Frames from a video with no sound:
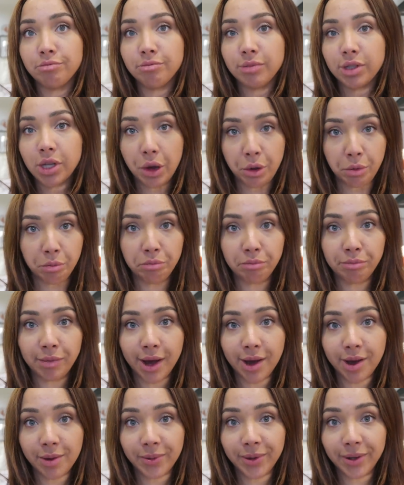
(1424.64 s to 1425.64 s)
So
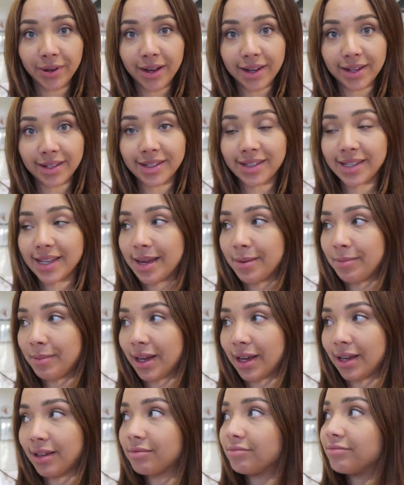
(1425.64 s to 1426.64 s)
I hope you liked seeing
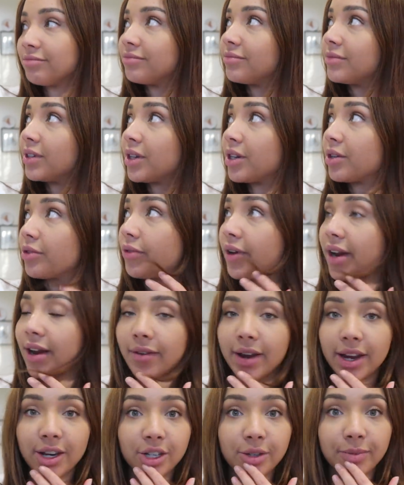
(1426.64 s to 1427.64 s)
me
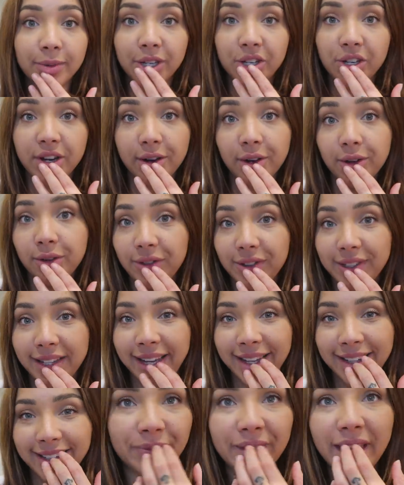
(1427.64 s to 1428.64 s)
rearrange my shelves.
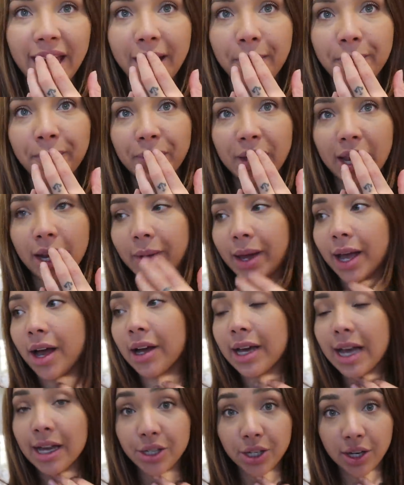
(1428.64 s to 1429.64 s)
Yeah, anyway,
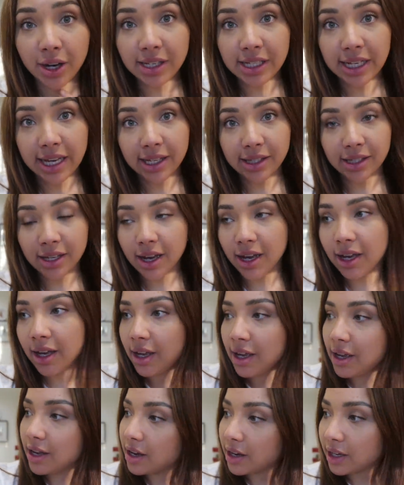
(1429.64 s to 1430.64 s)
I'll catch you guys later.
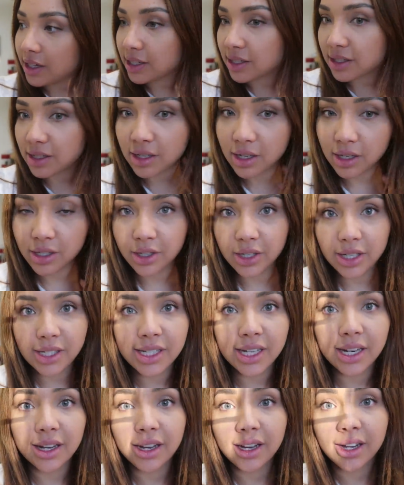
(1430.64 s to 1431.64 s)
I need to start doing
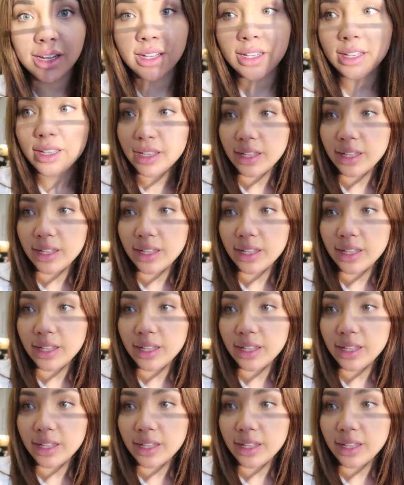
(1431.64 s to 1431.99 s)
dinner.